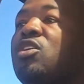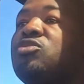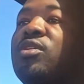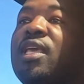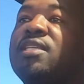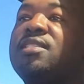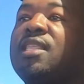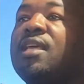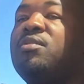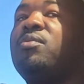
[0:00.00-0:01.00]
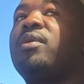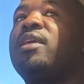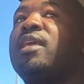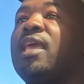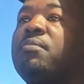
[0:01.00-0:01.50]
So yes, then
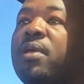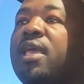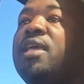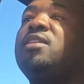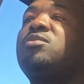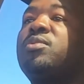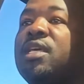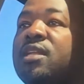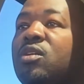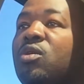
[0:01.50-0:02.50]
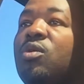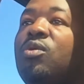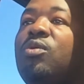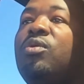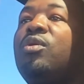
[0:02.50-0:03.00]
we get paid, we then go,